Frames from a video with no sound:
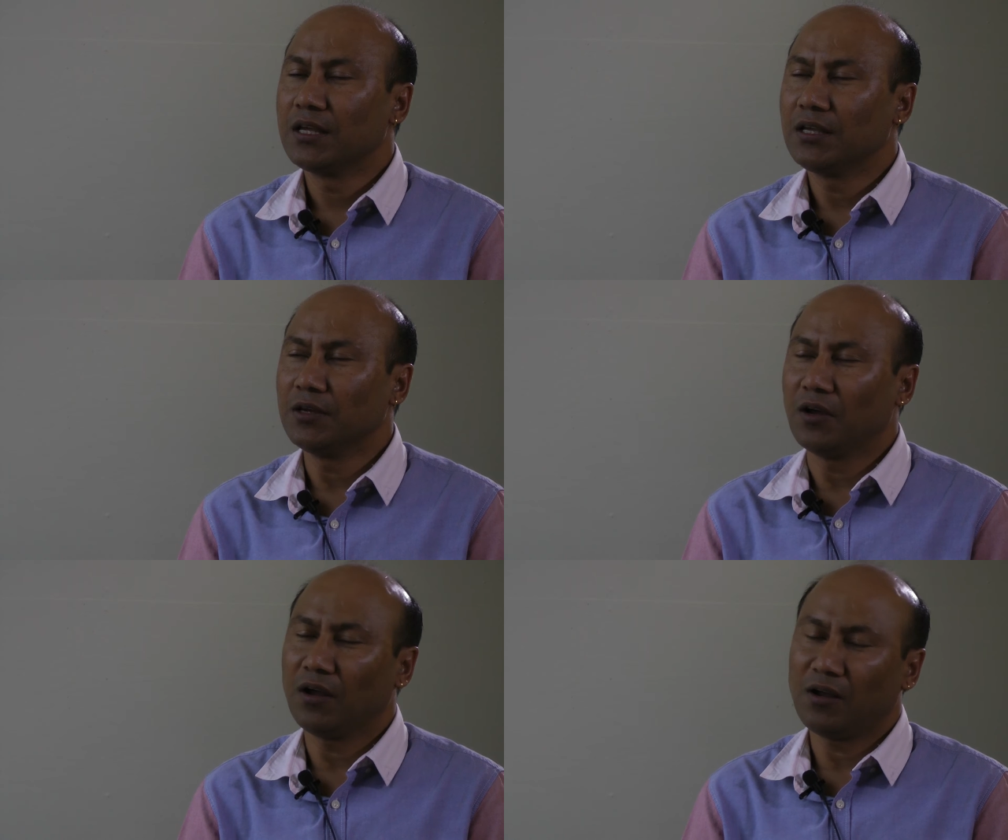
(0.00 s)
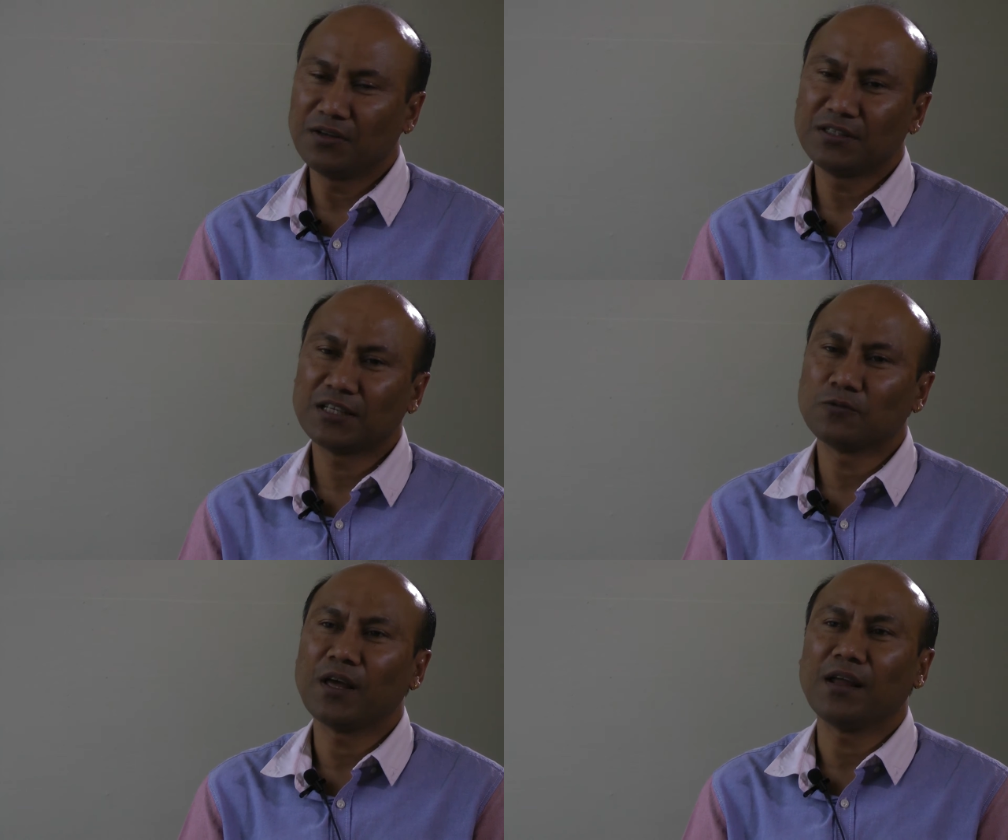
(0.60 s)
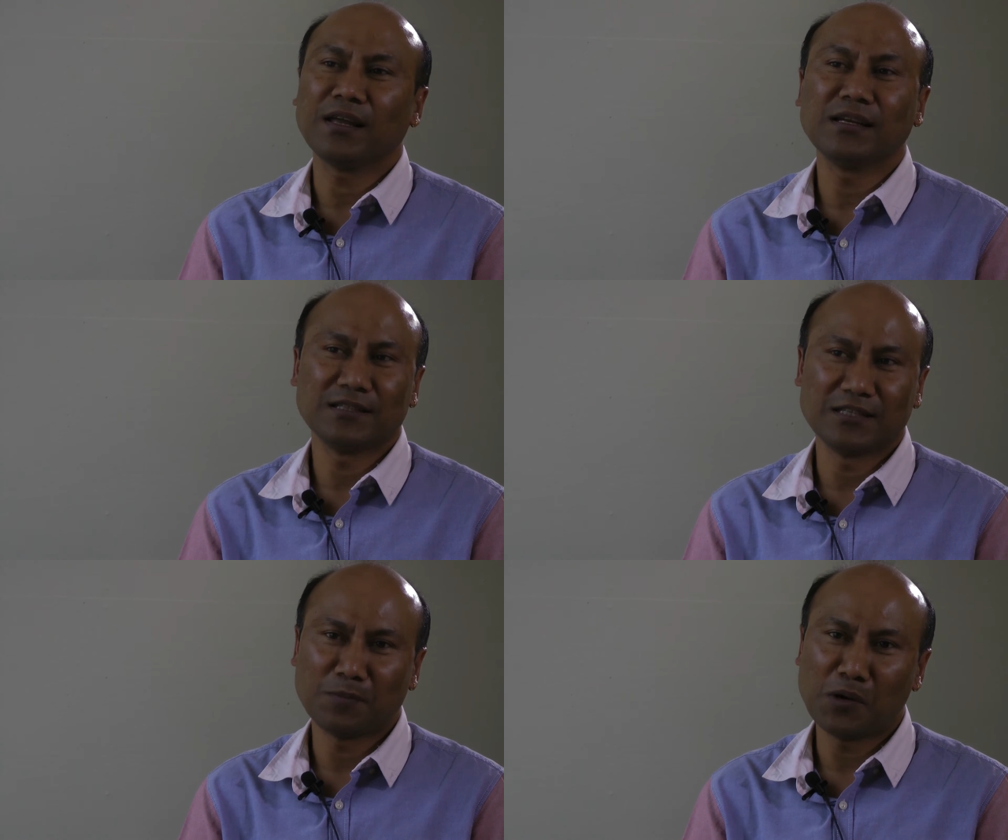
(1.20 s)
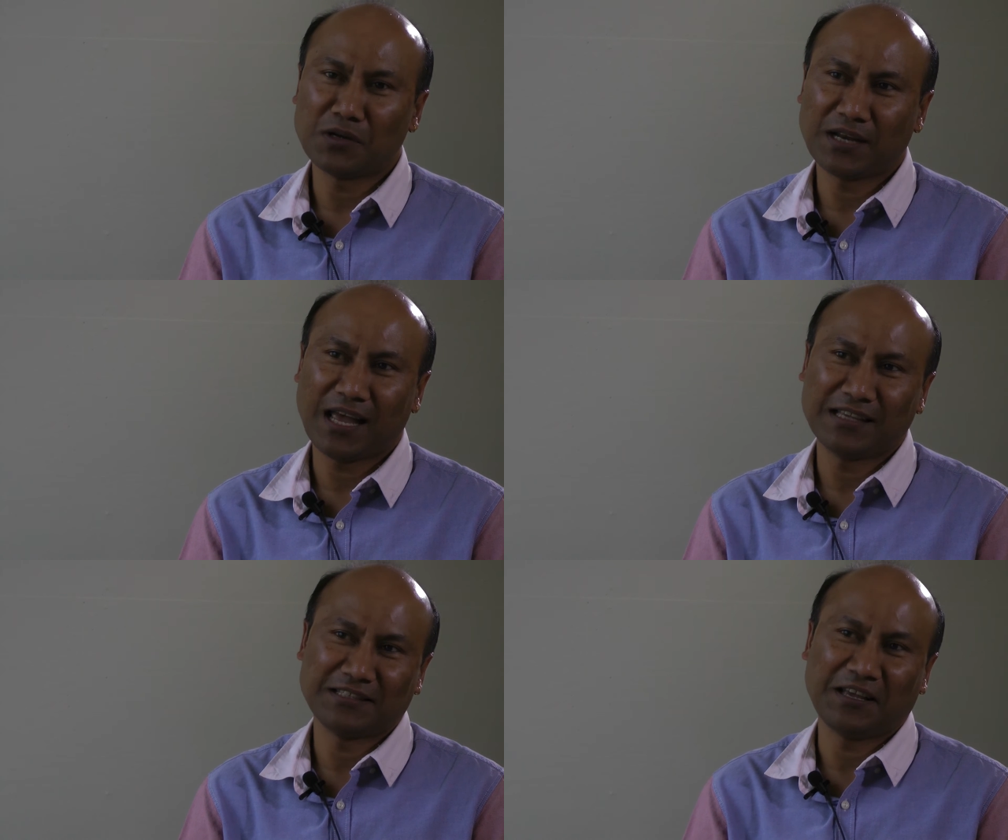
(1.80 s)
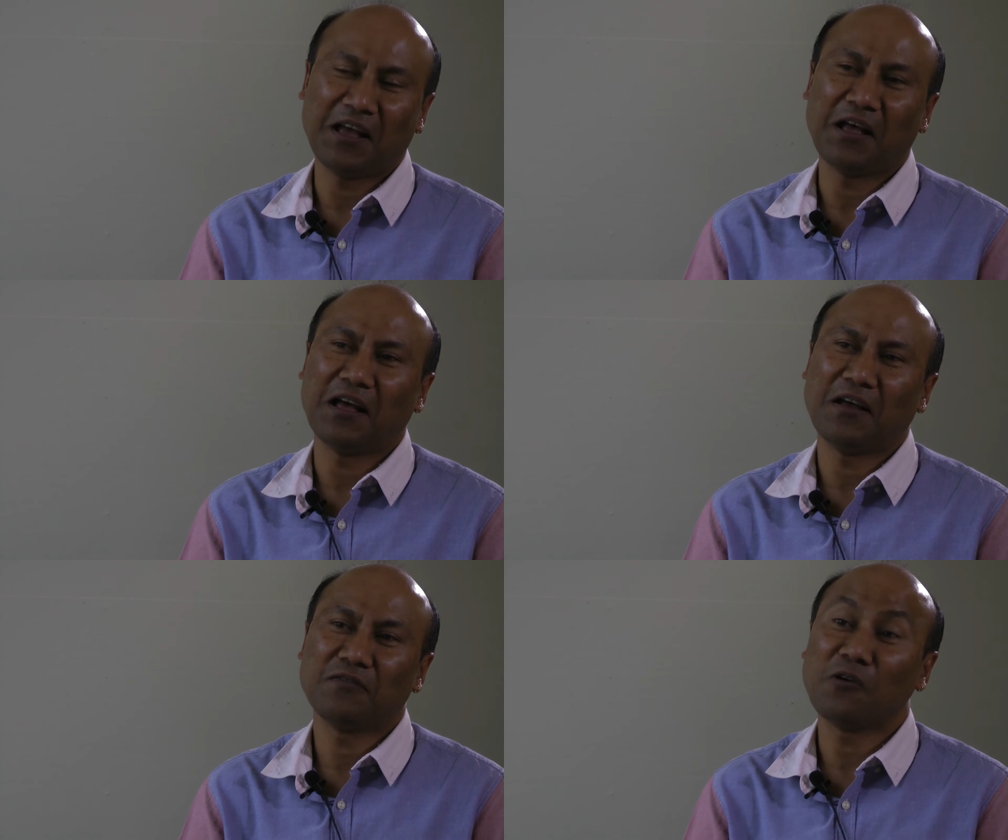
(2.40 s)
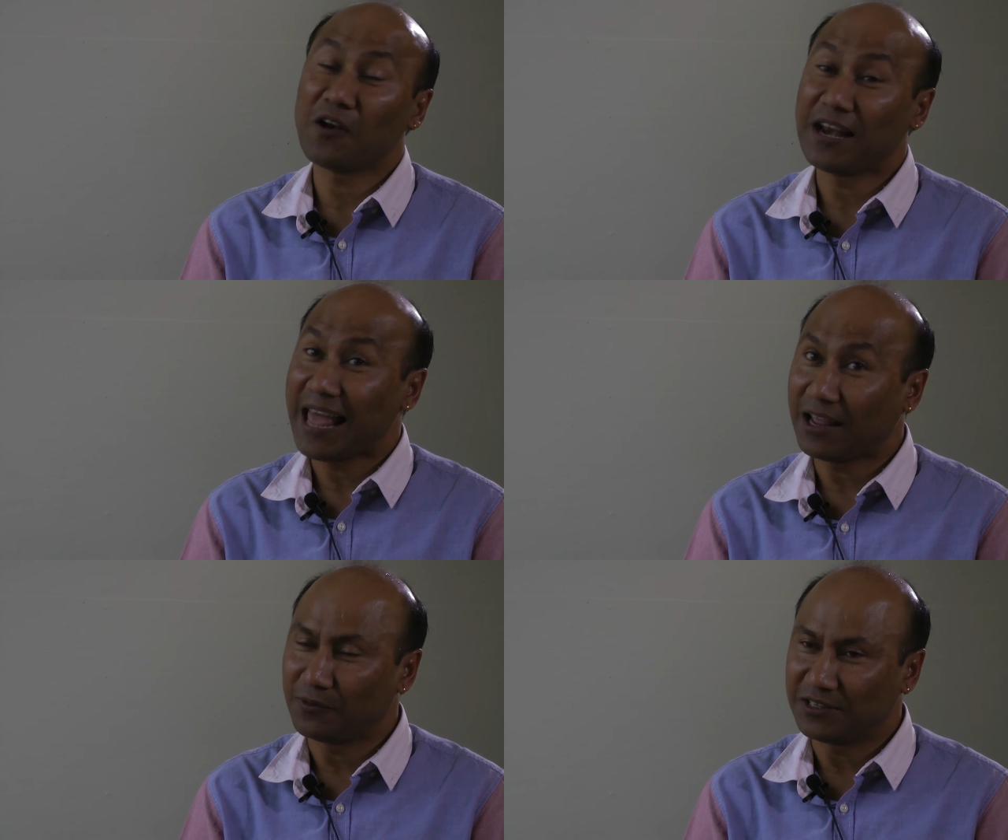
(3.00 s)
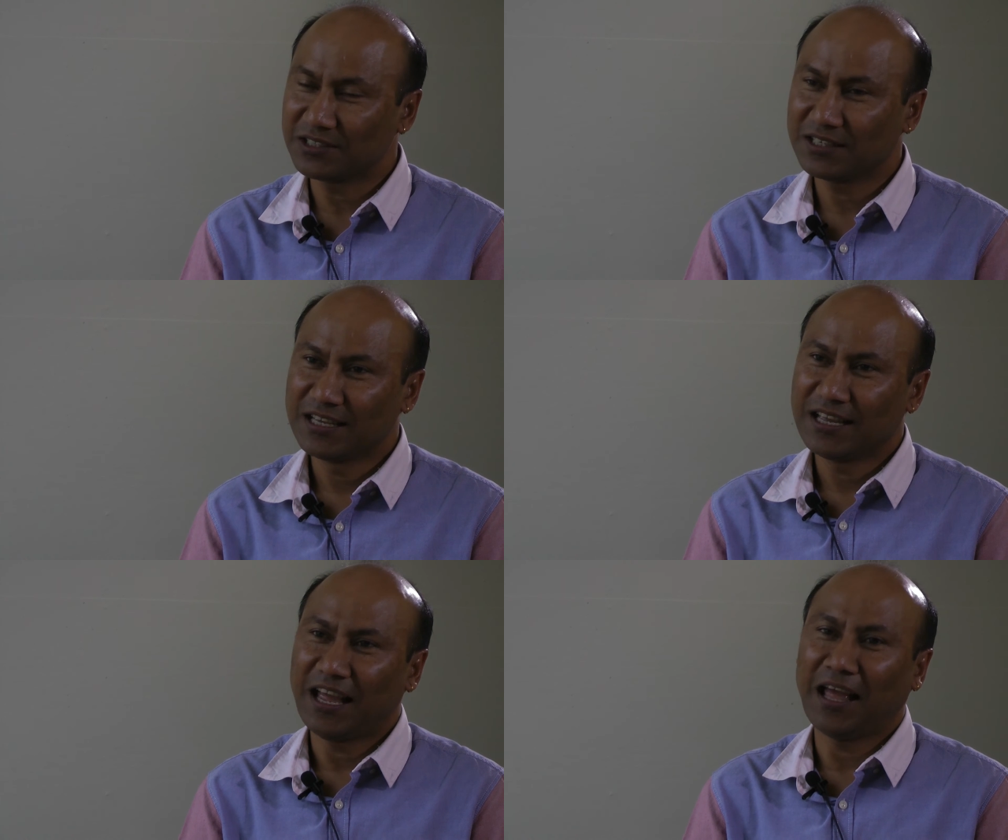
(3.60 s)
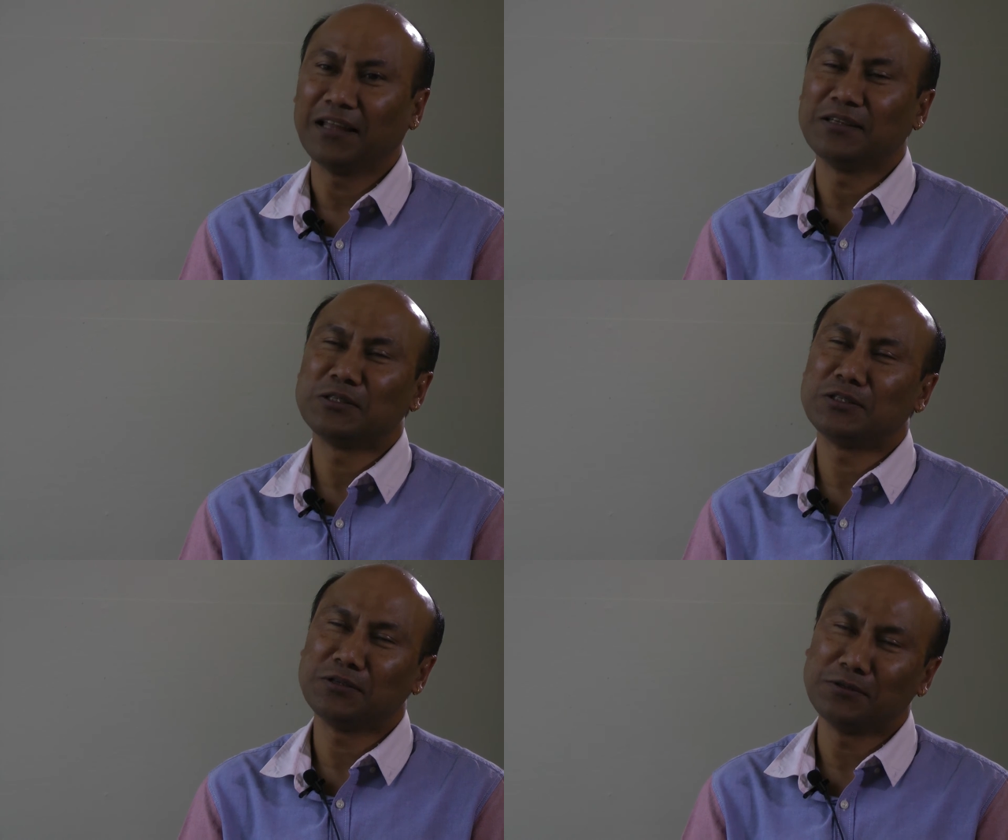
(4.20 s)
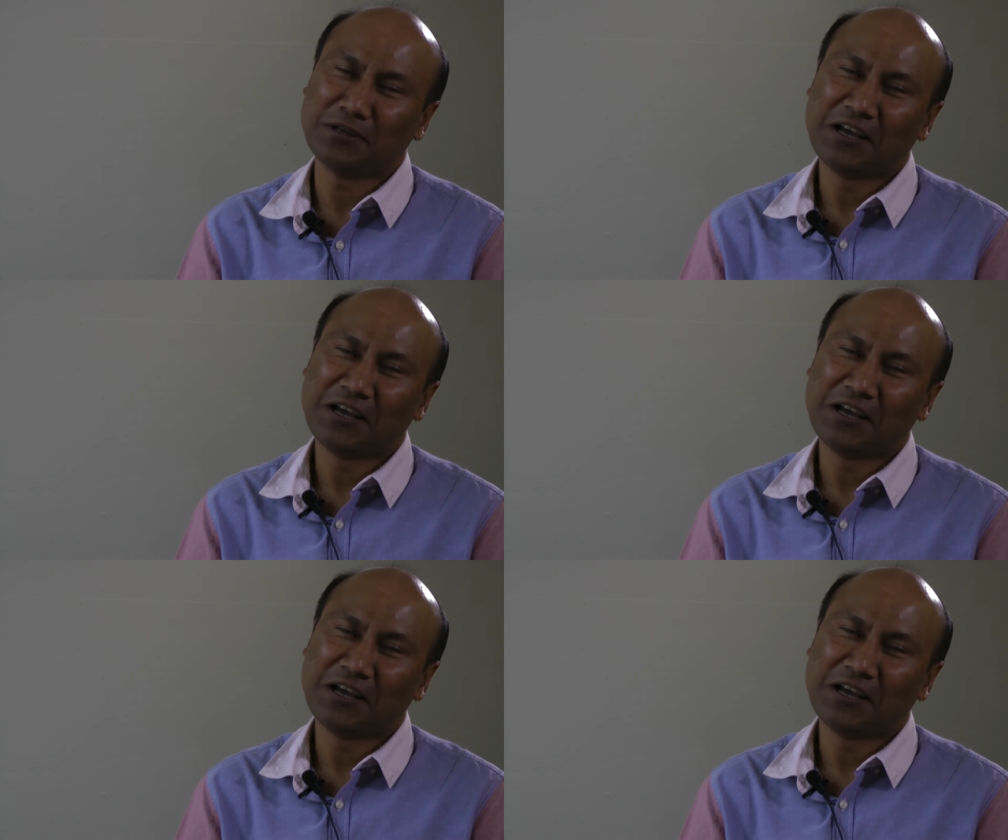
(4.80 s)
you know, a context where English is spoken as a foreign language, and to